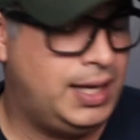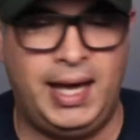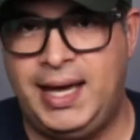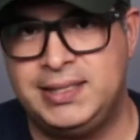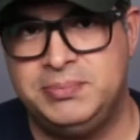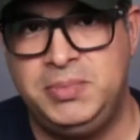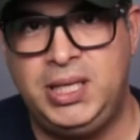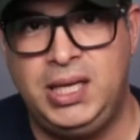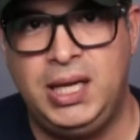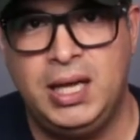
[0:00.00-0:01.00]
Atom
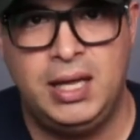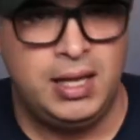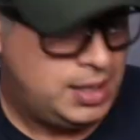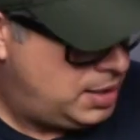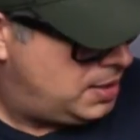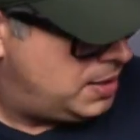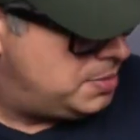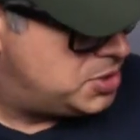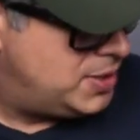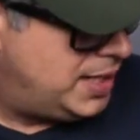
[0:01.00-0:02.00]
Mini,
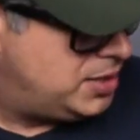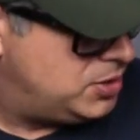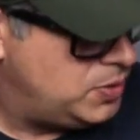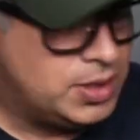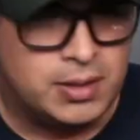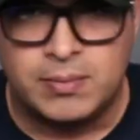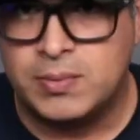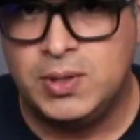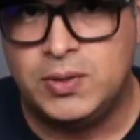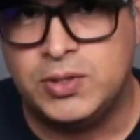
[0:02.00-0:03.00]
so that I could do the
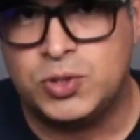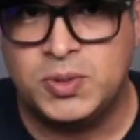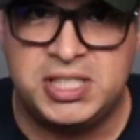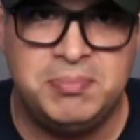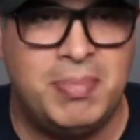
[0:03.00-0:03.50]
the switching